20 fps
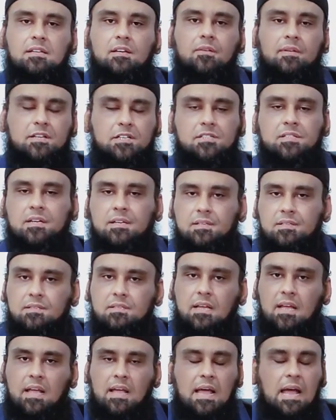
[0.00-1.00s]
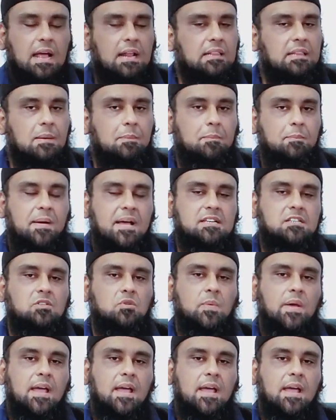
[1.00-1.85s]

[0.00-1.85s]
Christians. And the best